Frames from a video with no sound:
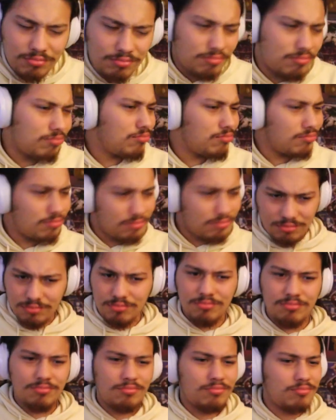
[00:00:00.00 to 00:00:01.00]
Love is
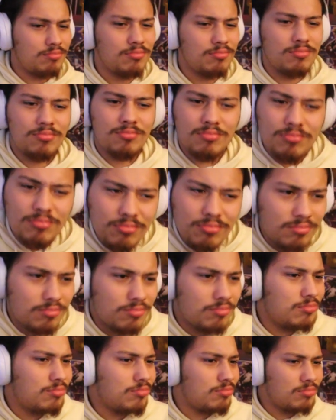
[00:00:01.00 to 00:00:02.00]
a walk in the park.
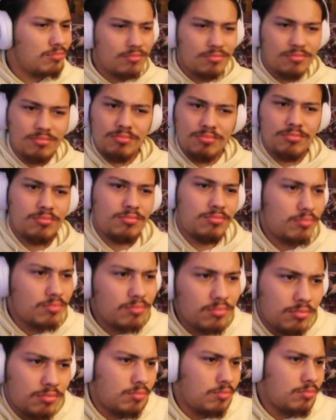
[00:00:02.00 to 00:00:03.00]
That's how I feel
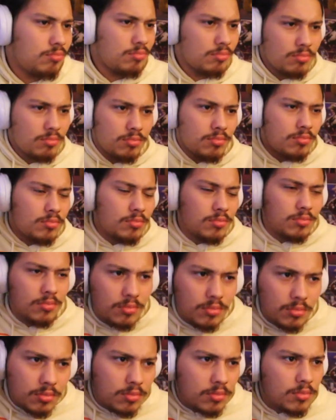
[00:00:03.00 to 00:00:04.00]
at the start.
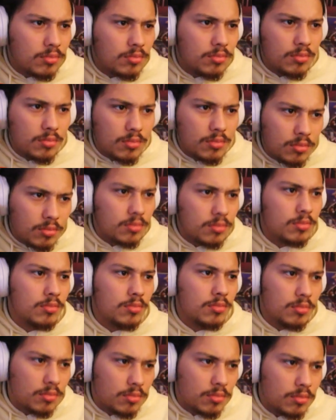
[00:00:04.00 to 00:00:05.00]
Pretty until it gets
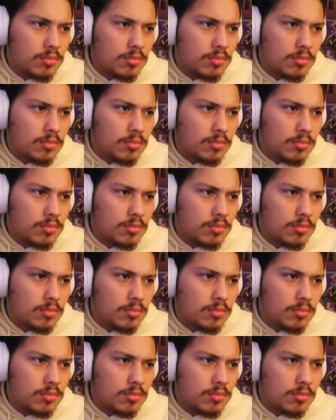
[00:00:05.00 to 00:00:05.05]
dark.